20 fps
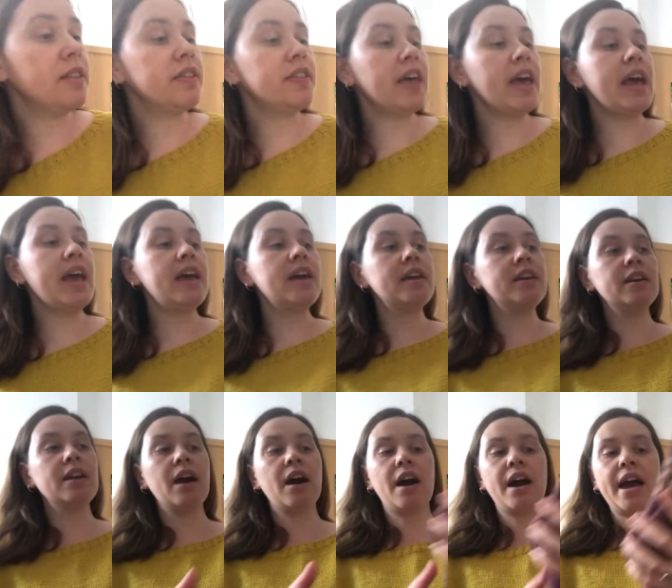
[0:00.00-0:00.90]

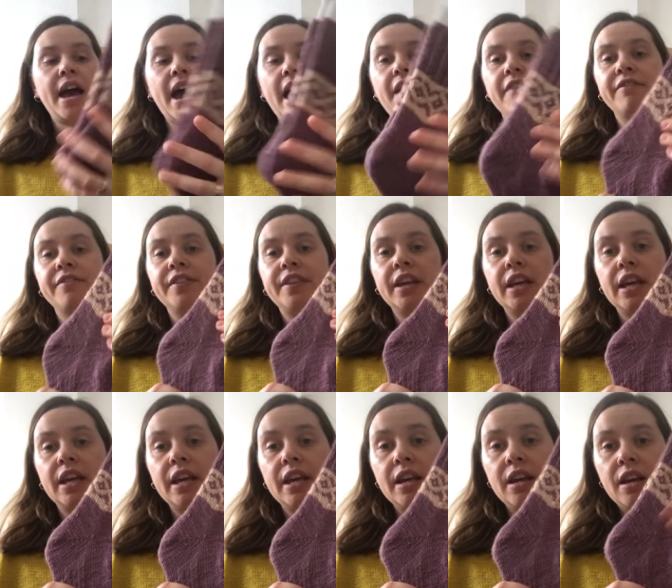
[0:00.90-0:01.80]
Then I have
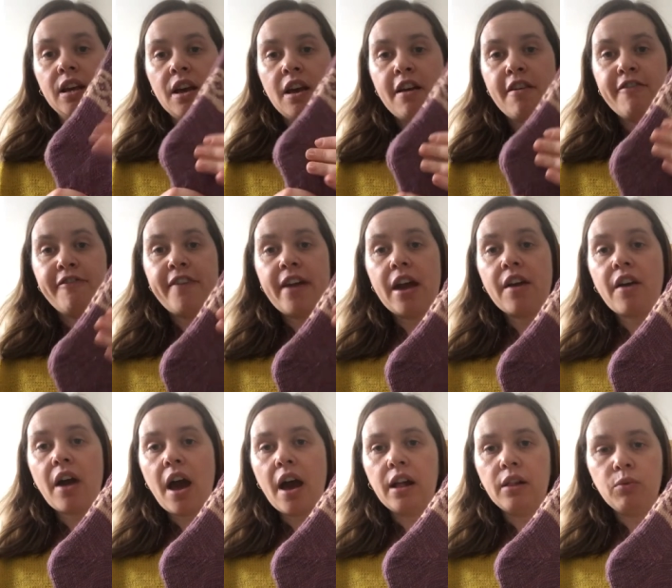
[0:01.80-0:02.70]
the
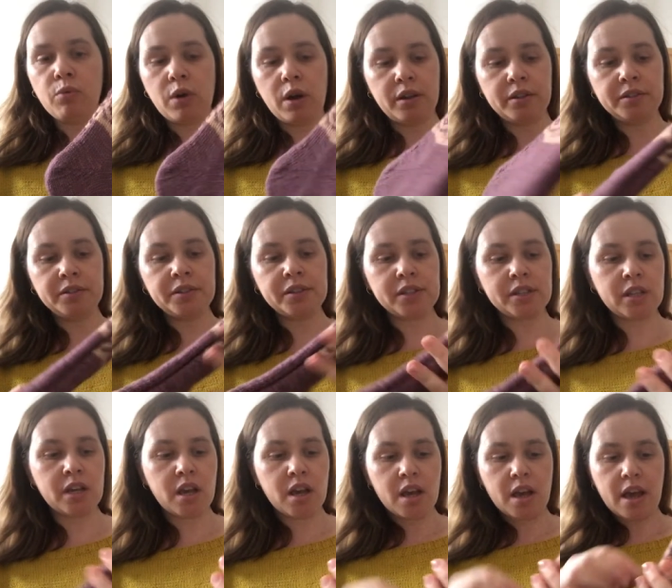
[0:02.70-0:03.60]
Feral ones
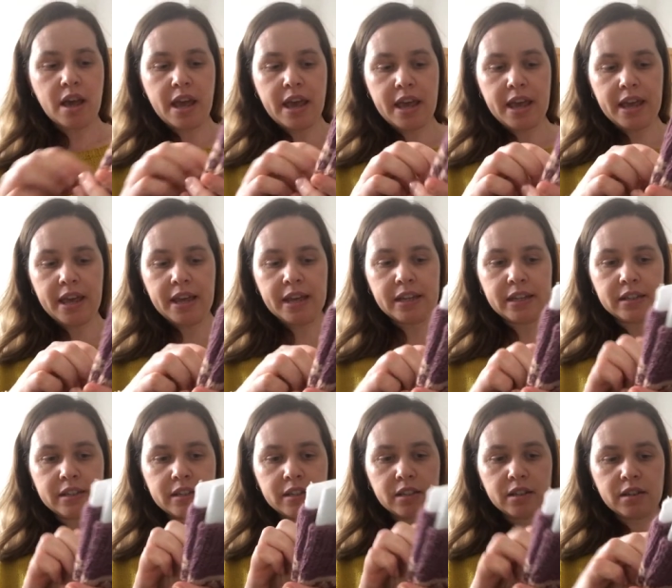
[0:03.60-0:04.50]

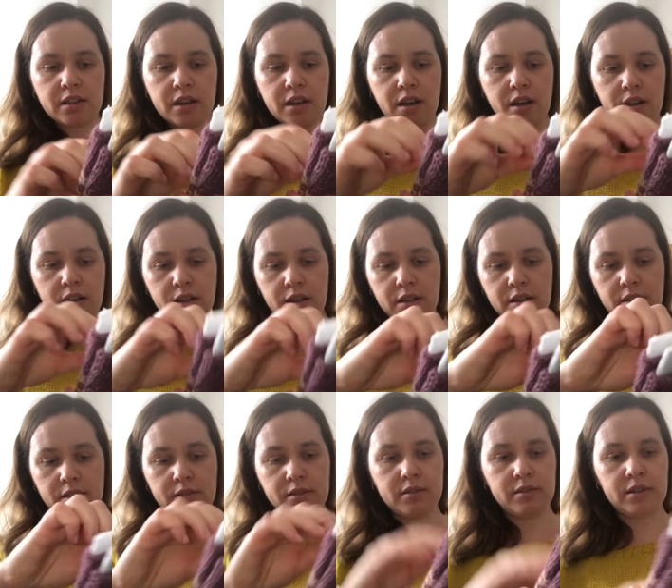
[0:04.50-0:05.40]
and the,
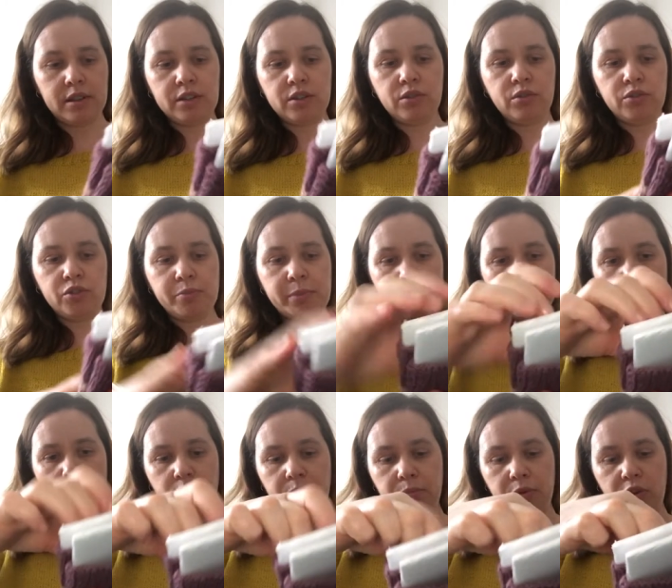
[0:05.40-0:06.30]
I told you my
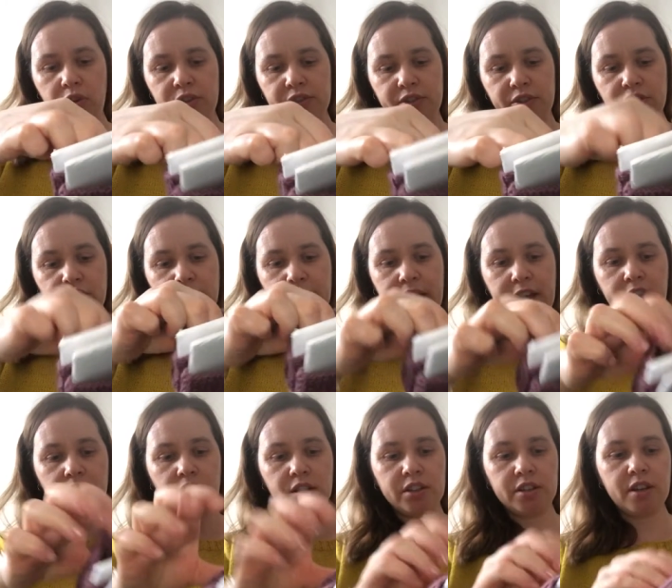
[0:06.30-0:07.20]
sock blockers are not that
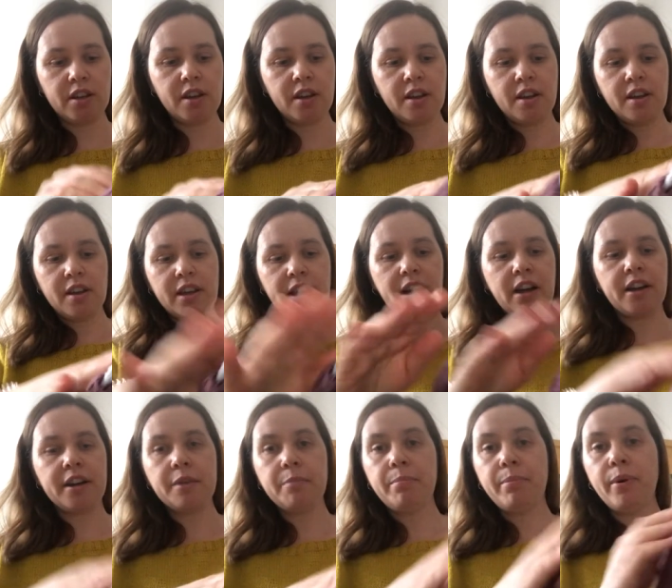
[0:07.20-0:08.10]
good.
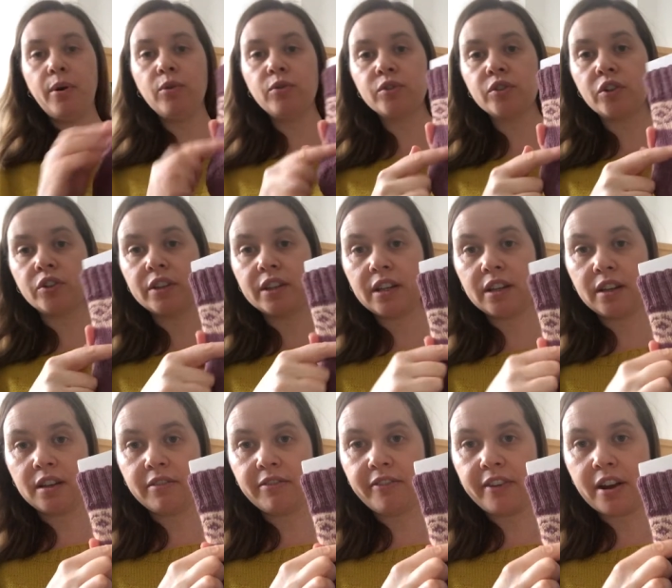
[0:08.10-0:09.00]
Kind of pulls on
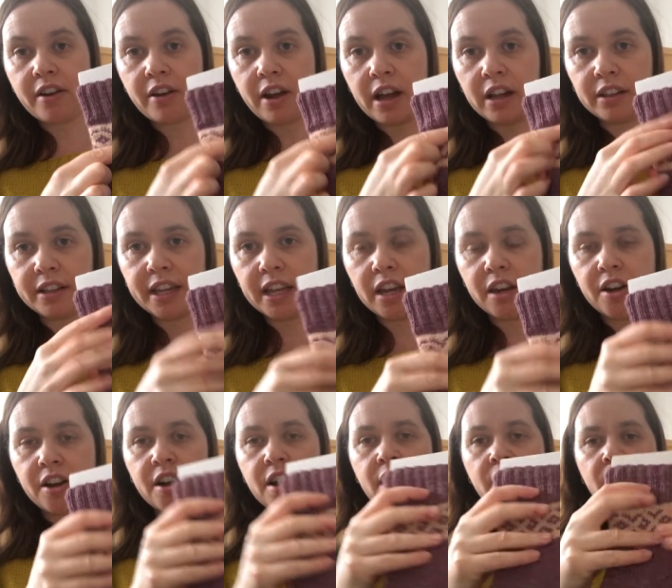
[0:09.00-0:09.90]
the Feral
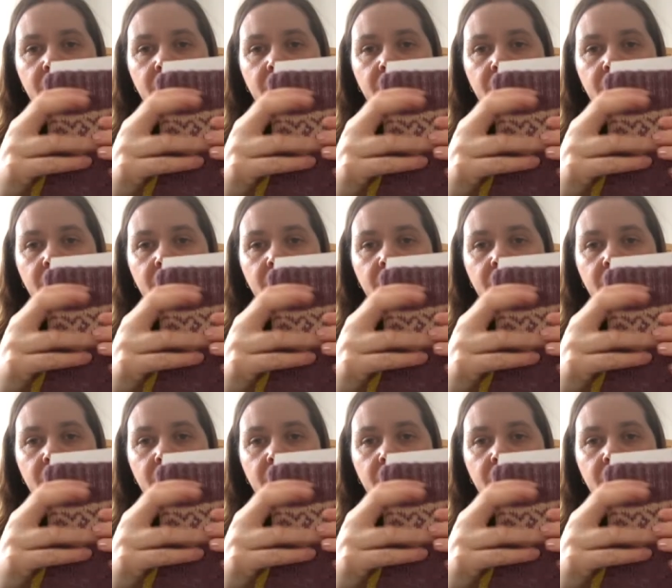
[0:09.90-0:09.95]
here.